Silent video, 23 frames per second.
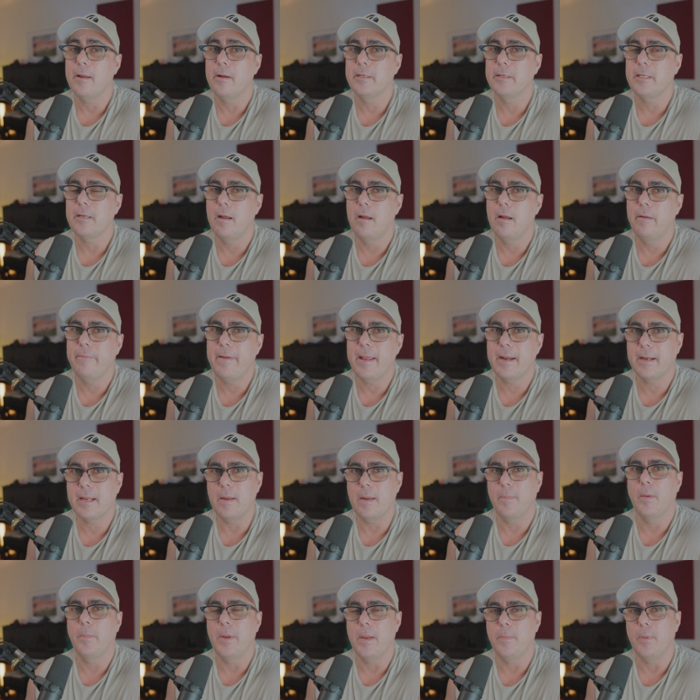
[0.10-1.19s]
guys, I've had a
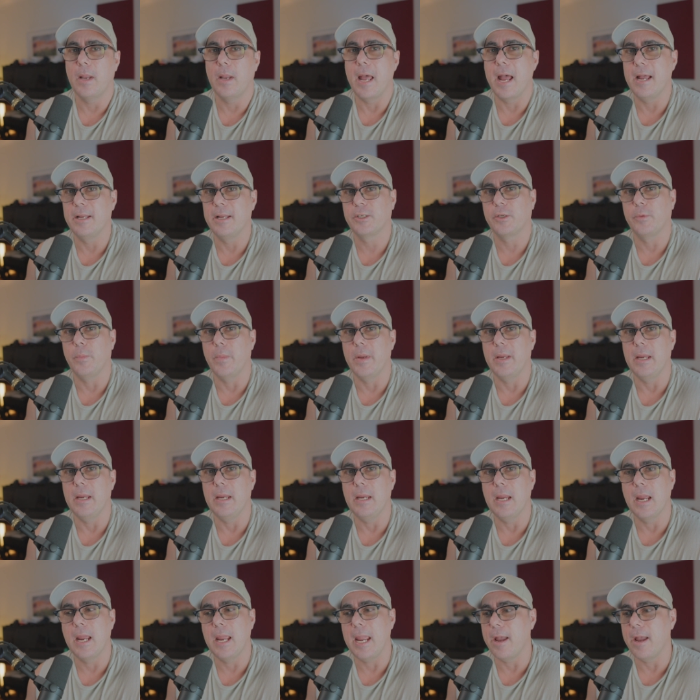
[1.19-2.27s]
couple of people ask
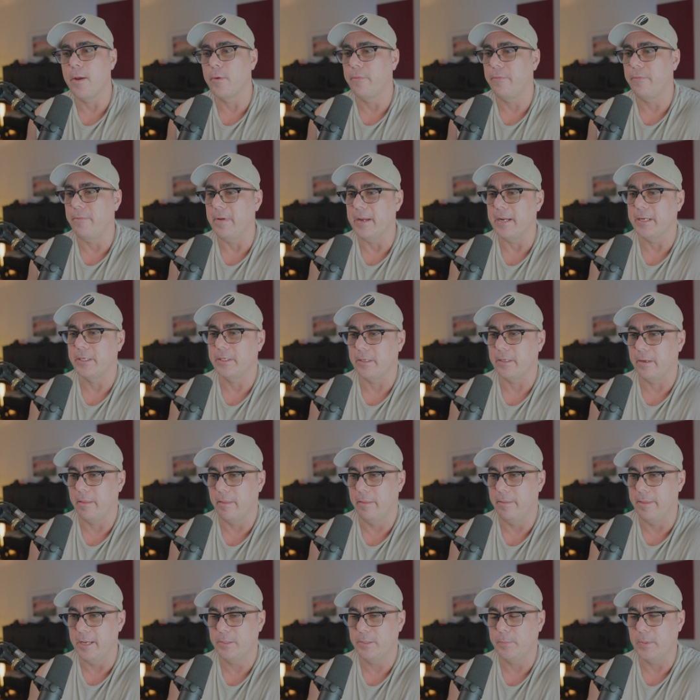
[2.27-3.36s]
me how to fix
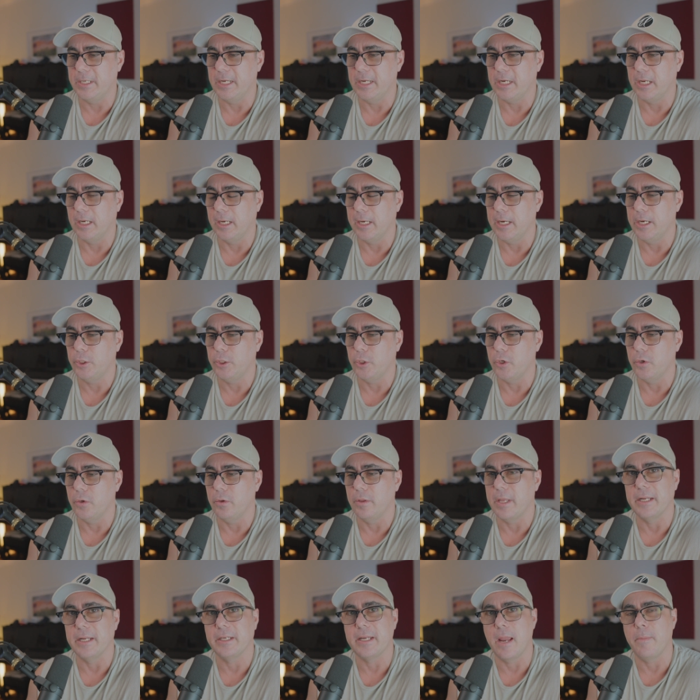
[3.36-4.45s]
this particular issue
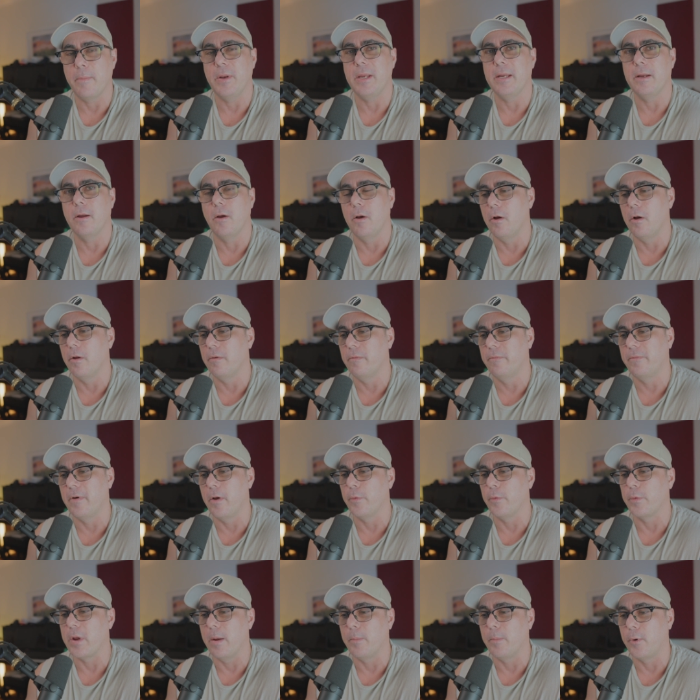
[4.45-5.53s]
that's happening on
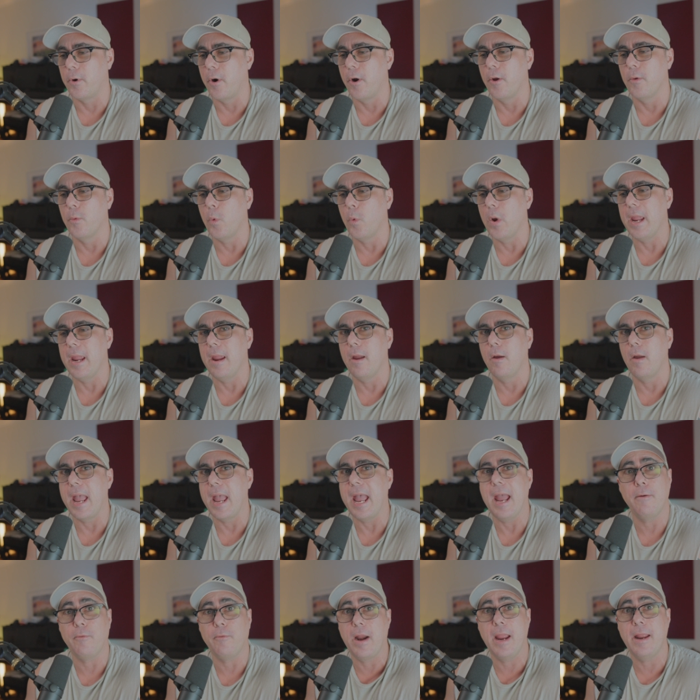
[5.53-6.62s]
Final Cut Pro, where
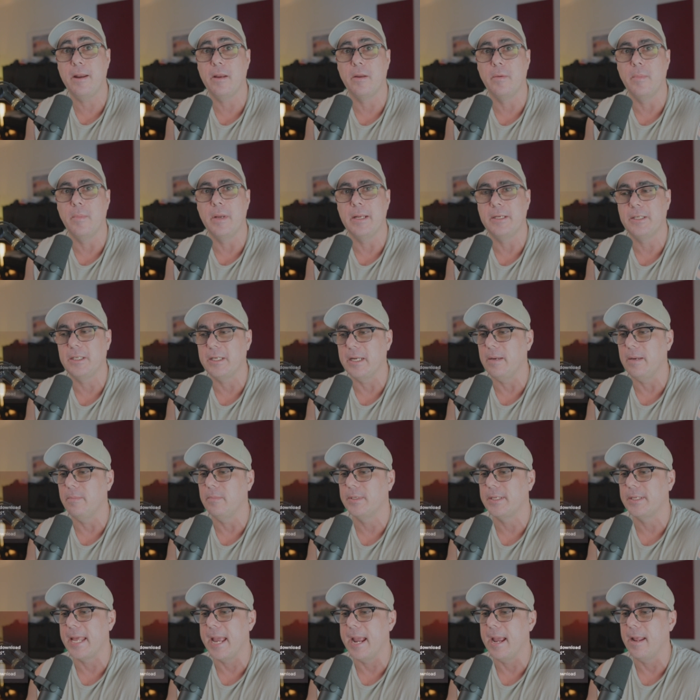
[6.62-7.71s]
at random it
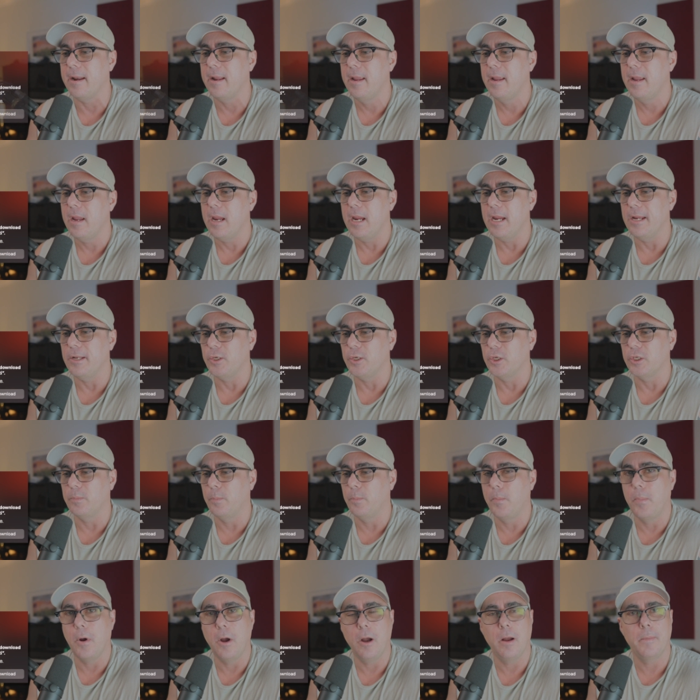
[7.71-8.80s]
seems that it just
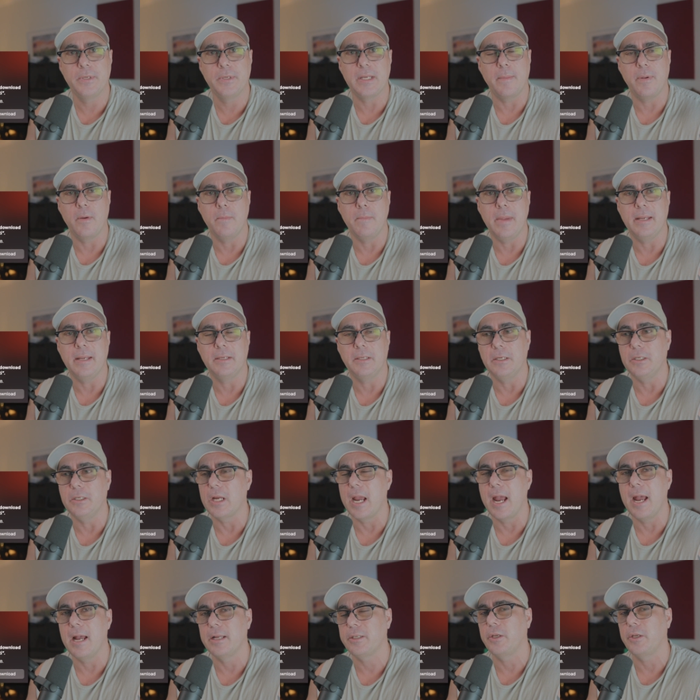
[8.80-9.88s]
pops up a message
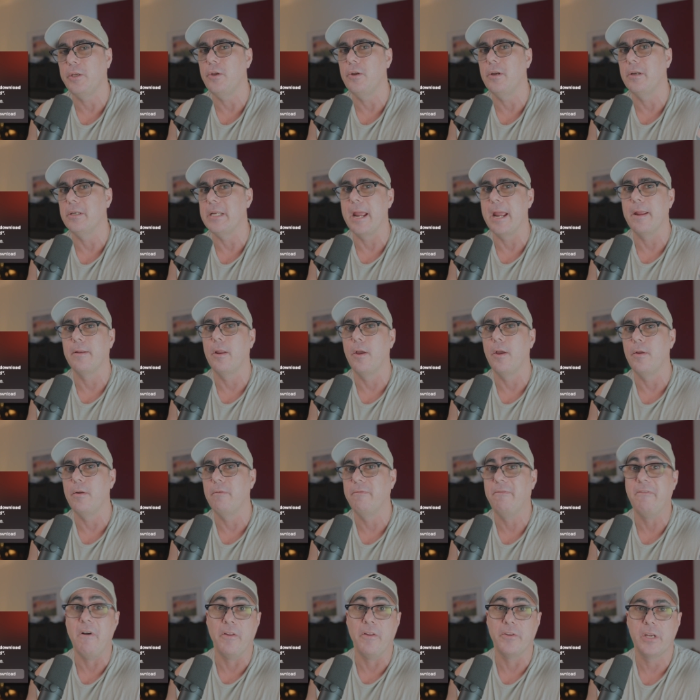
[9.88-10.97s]
asking you to download a
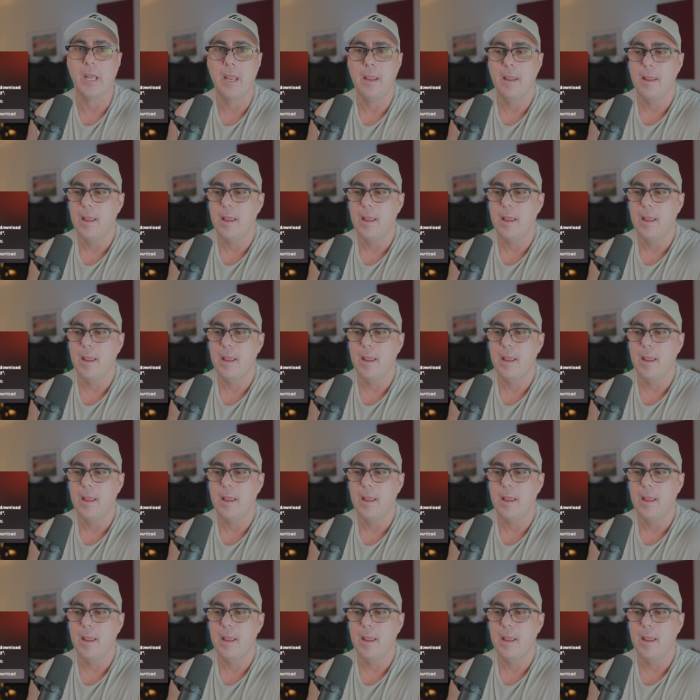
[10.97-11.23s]
font,